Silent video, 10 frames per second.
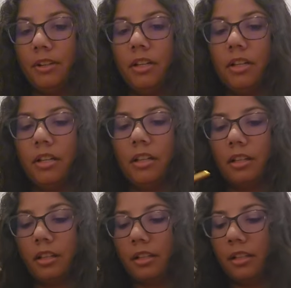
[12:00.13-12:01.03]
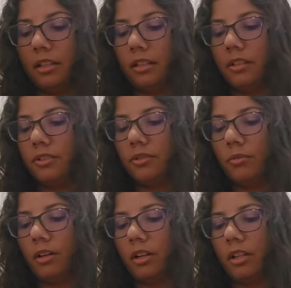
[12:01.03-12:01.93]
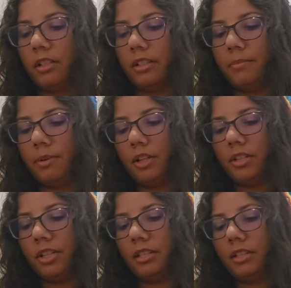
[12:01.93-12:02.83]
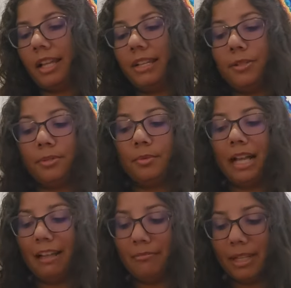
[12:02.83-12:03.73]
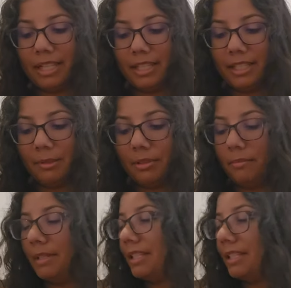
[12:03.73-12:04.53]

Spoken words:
hook to work on this project. I do have my tea with me